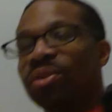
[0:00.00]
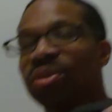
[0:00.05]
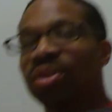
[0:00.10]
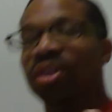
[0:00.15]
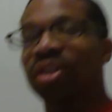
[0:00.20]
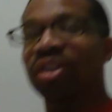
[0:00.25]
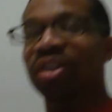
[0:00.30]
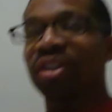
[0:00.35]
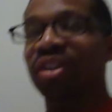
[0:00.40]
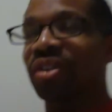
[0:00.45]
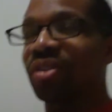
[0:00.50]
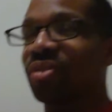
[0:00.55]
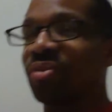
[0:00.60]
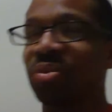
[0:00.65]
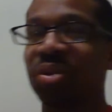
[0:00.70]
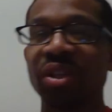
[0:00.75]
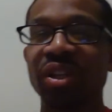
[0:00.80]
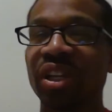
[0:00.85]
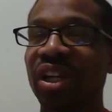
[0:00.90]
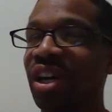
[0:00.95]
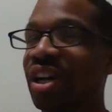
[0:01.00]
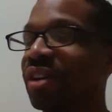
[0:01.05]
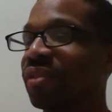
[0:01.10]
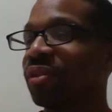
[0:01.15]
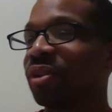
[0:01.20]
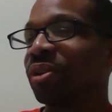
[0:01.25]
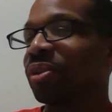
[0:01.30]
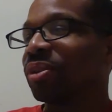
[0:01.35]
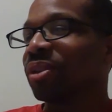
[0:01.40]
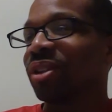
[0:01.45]
Luna. We
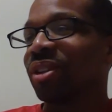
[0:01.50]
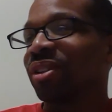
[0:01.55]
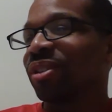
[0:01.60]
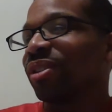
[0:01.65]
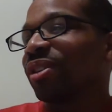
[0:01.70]
love Luna.